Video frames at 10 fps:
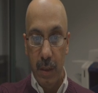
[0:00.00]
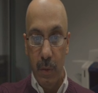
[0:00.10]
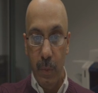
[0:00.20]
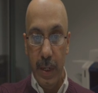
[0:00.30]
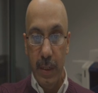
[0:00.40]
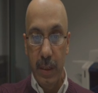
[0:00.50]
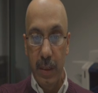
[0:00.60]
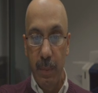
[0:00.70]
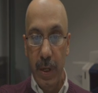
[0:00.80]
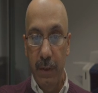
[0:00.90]
When did
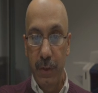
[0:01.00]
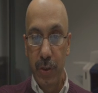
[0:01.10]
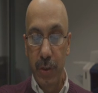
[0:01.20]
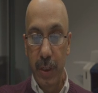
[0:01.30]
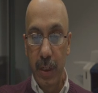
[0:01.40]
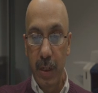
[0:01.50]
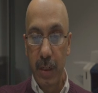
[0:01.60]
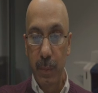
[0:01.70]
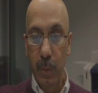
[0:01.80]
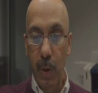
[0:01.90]
the beneficiary
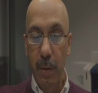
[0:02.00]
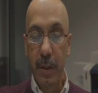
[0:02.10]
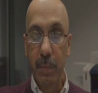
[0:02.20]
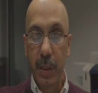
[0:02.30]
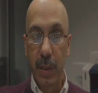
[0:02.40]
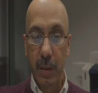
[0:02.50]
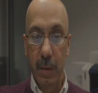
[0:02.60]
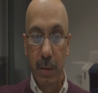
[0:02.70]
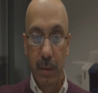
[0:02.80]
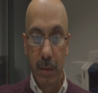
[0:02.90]
current employment
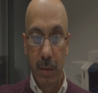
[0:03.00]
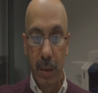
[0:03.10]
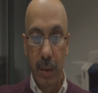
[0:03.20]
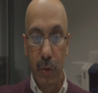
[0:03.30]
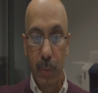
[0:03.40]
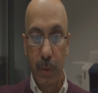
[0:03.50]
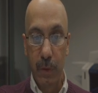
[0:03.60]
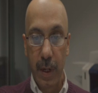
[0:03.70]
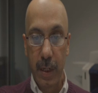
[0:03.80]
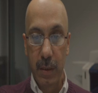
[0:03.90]
begin? They need to
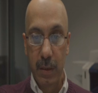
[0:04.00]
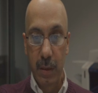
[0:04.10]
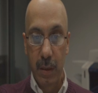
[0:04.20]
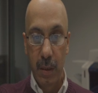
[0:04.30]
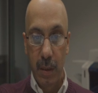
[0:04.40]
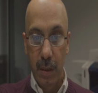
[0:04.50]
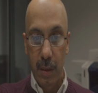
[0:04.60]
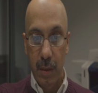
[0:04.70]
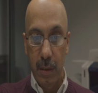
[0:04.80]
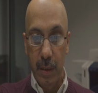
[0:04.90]
provide
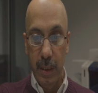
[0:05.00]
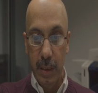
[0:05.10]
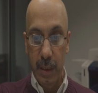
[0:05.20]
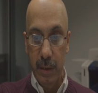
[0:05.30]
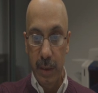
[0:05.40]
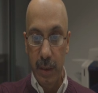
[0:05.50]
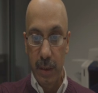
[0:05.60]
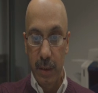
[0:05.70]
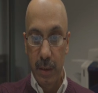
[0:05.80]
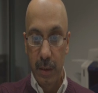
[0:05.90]
the details
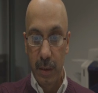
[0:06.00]
here.